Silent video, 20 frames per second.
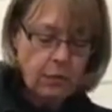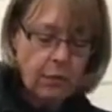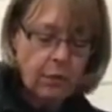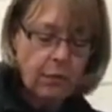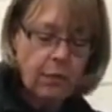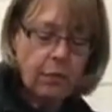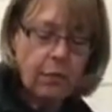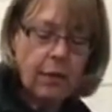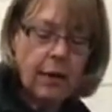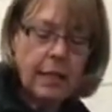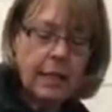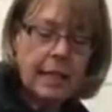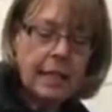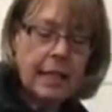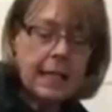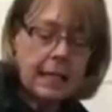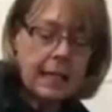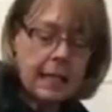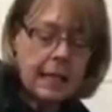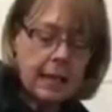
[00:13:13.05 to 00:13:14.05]
Just
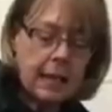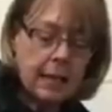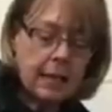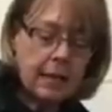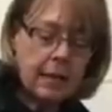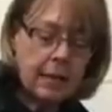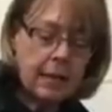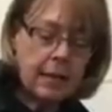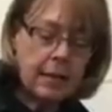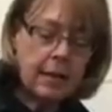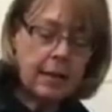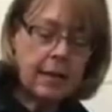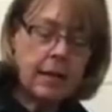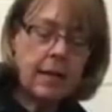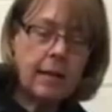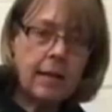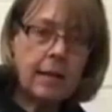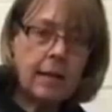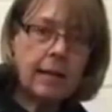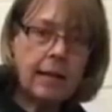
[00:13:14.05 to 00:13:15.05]
finding
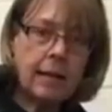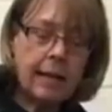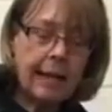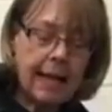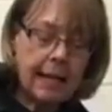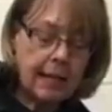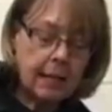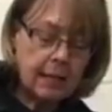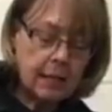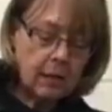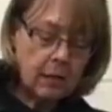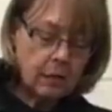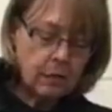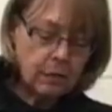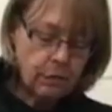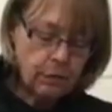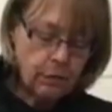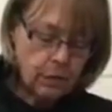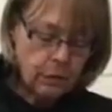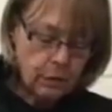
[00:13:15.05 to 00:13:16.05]
the
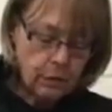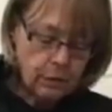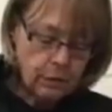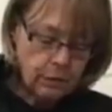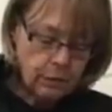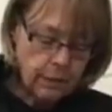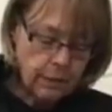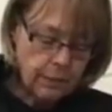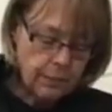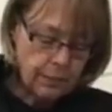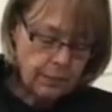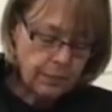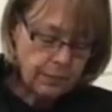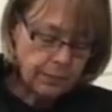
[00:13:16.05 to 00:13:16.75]
lengths of